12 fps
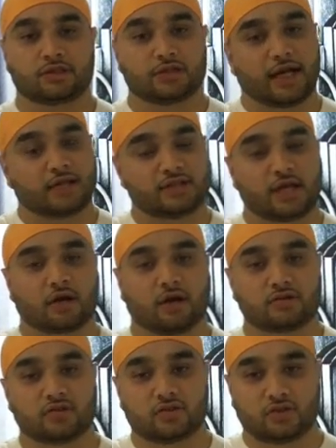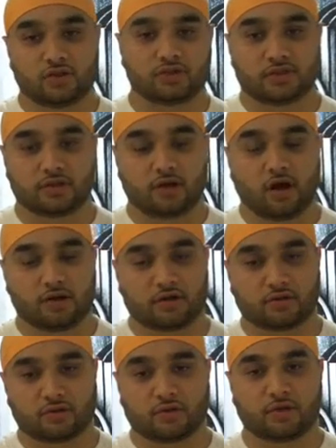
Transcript: Change that constitution, Article